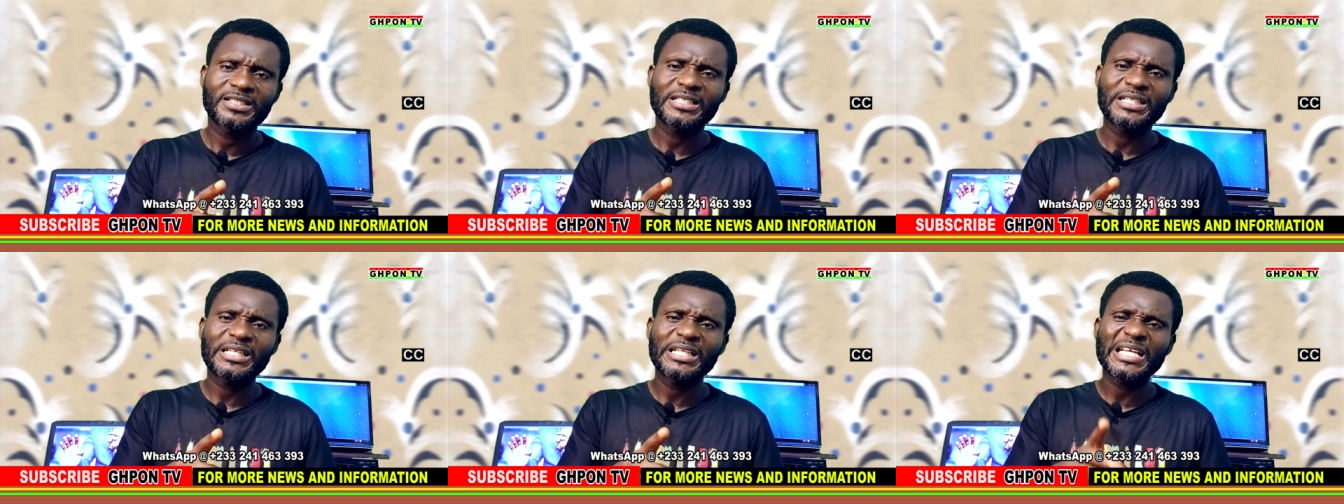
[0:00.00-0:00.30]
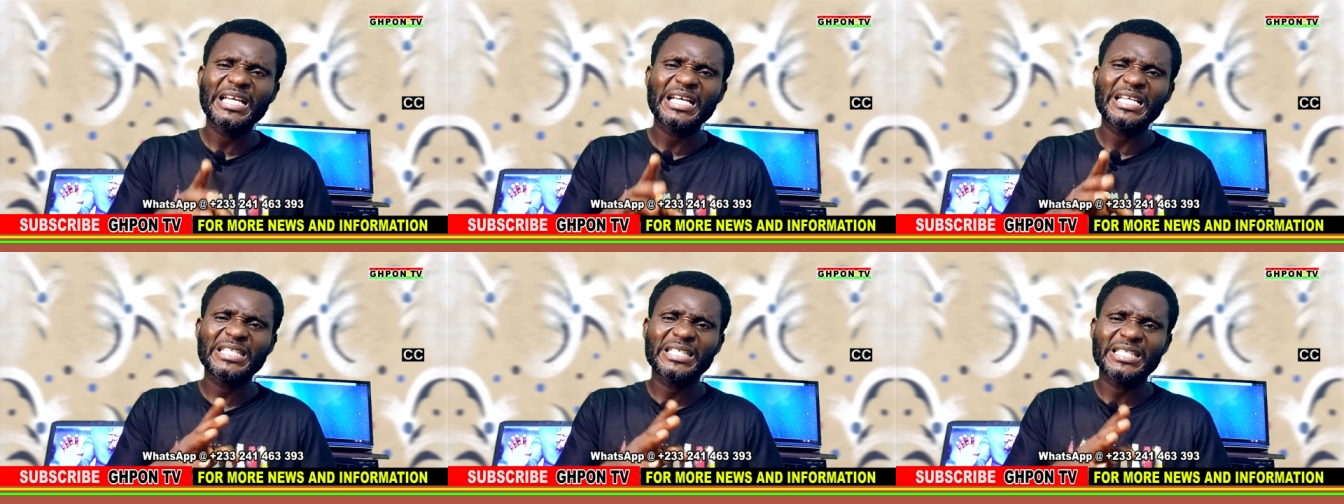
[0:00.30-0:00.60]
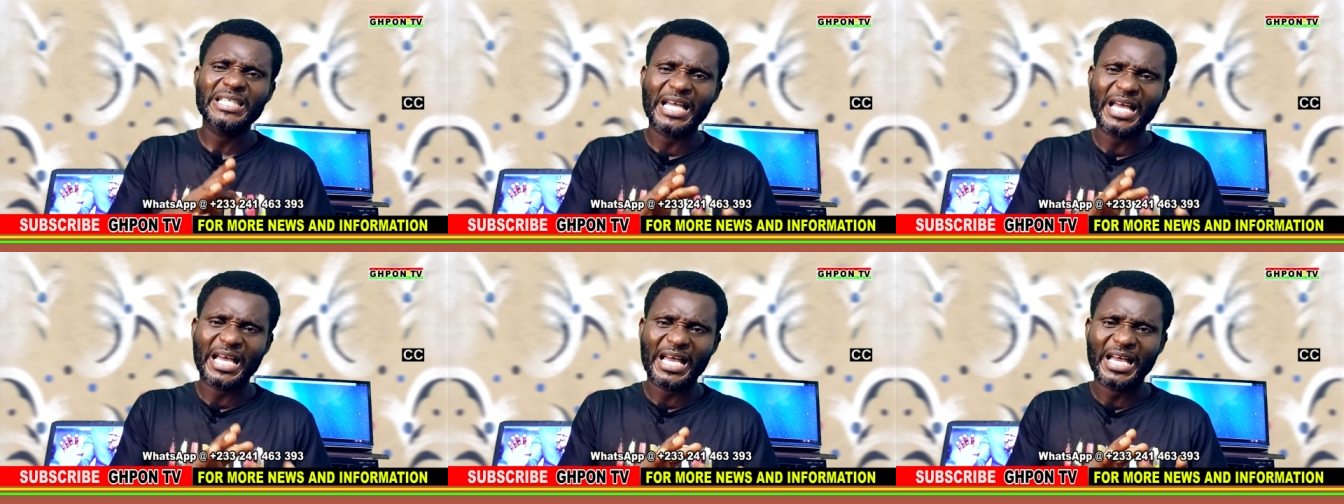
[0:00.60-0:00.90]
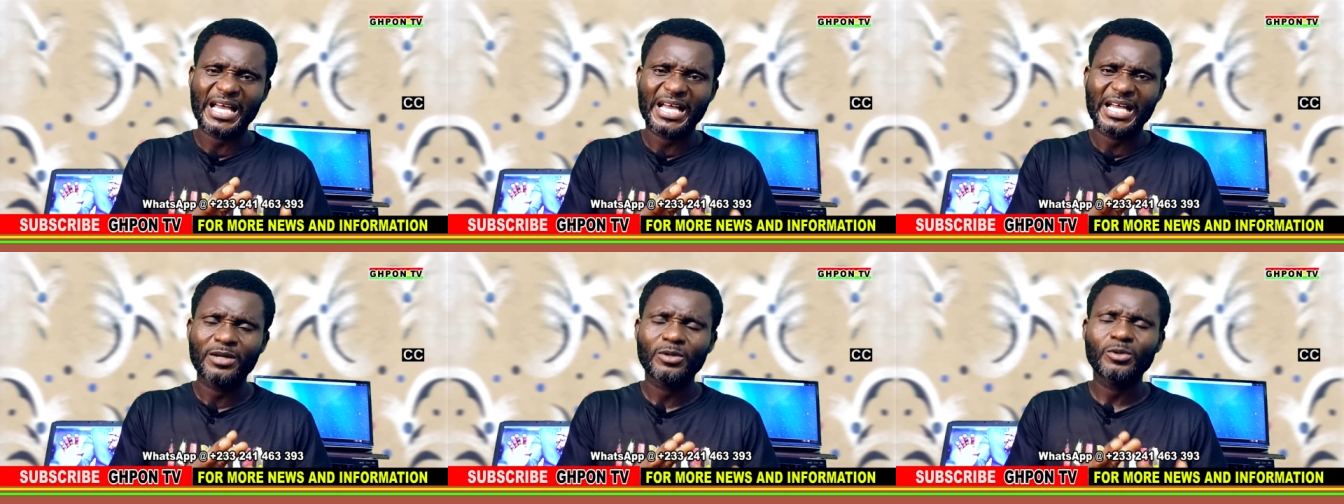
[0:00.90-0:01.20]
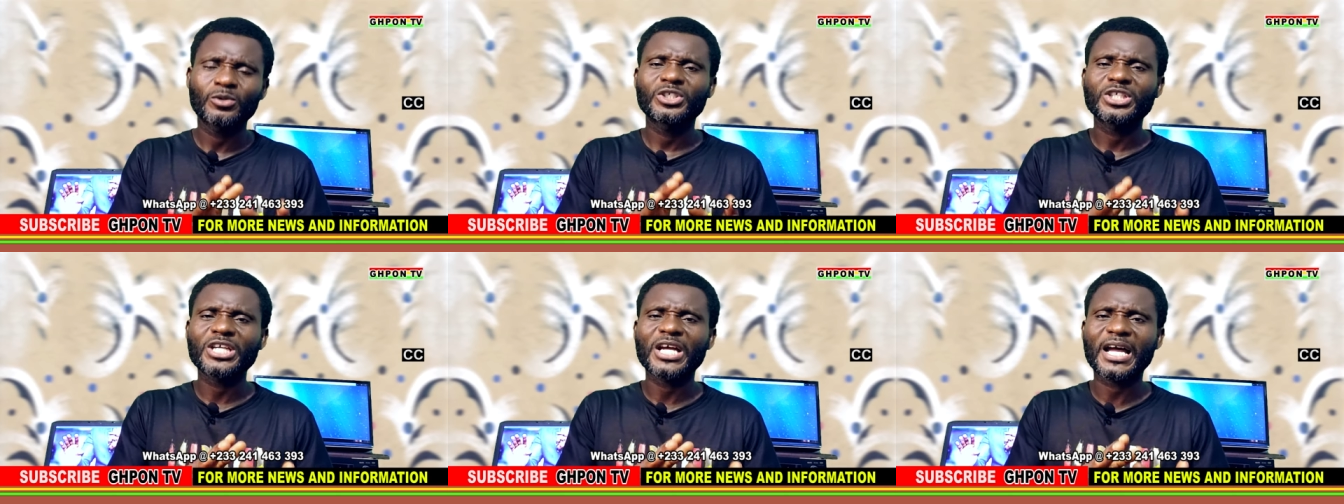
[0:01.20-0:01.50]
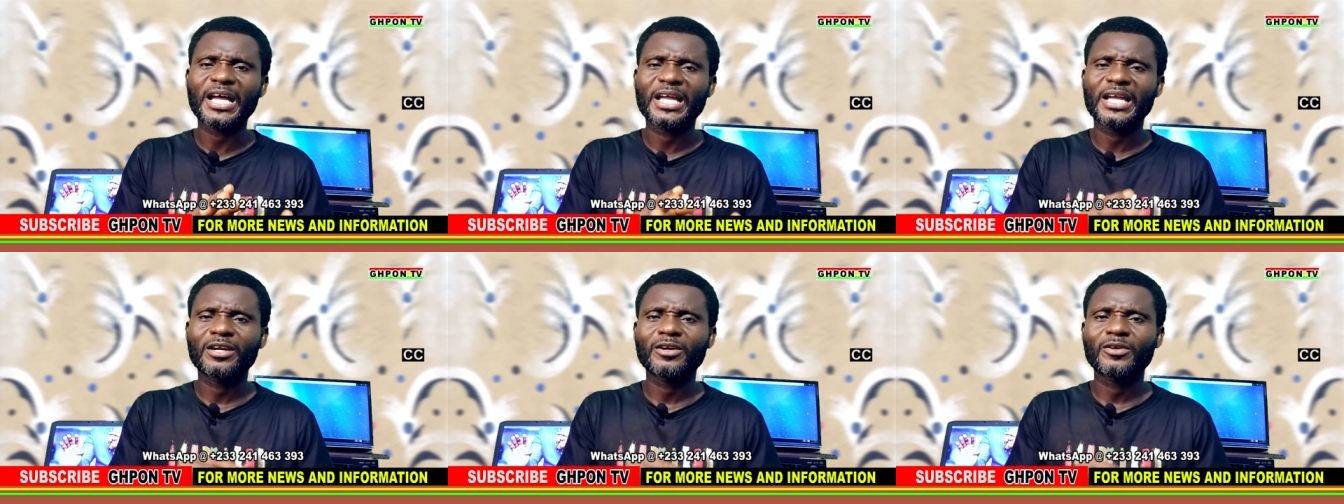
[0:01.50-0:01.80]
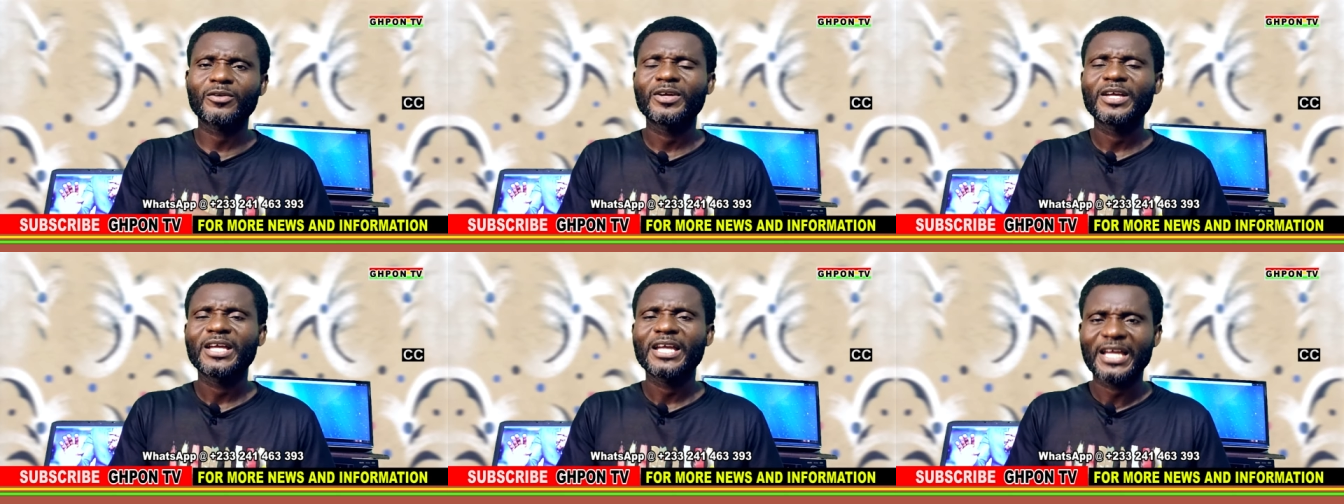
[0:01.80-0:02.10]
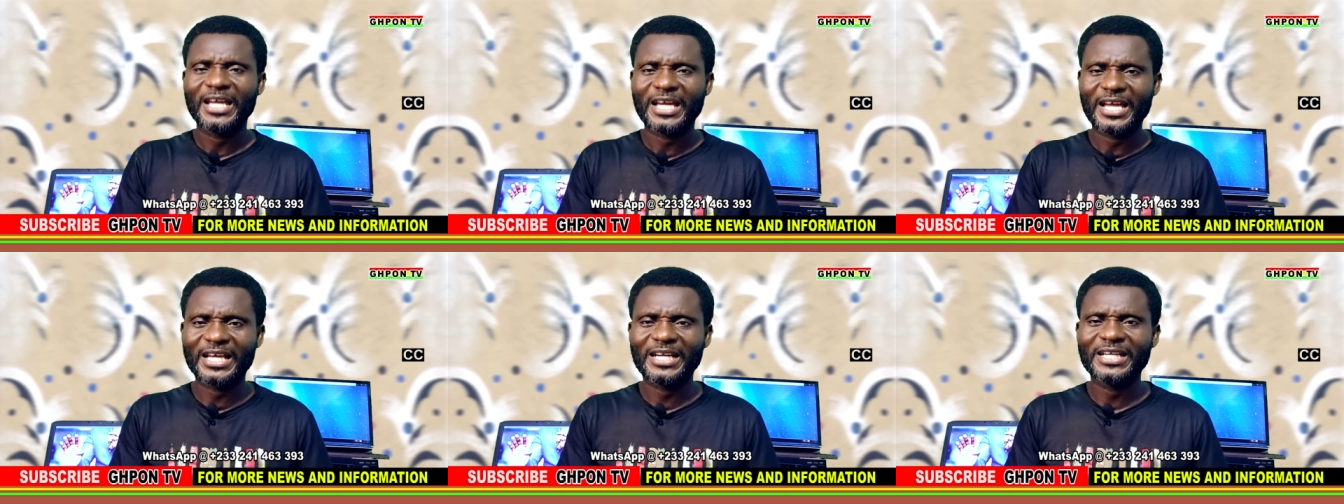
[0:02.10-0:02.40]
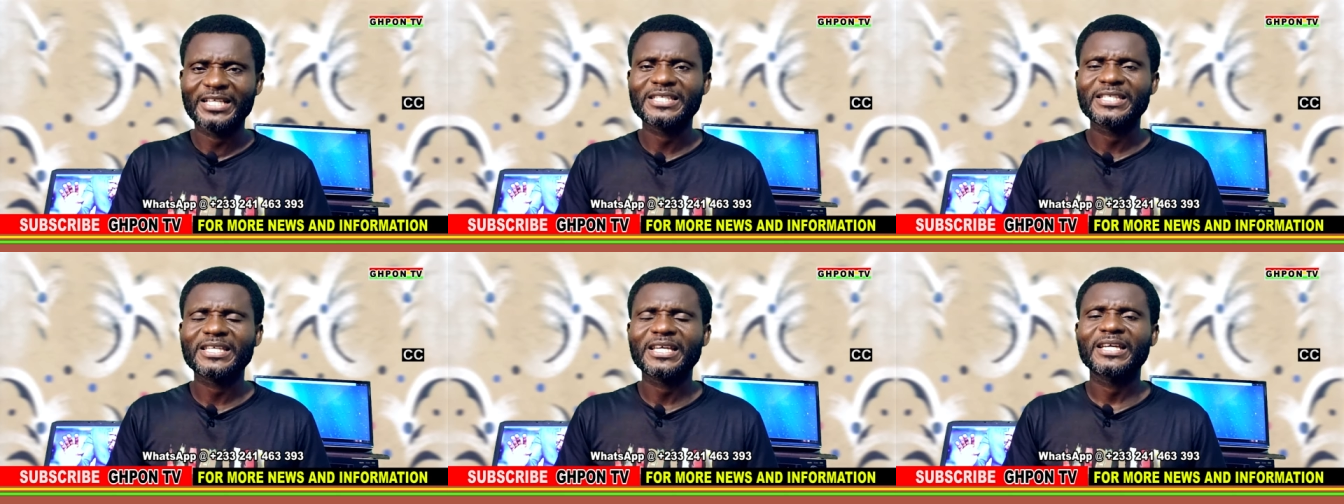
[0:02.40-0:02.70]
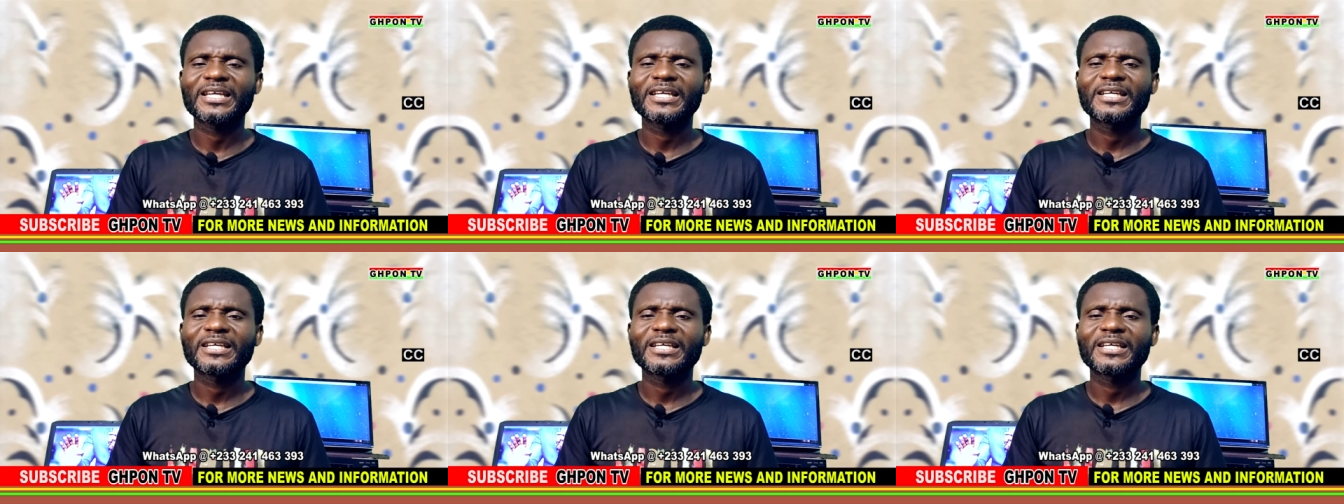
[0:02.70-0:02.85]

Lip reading: legacy uchaye enisa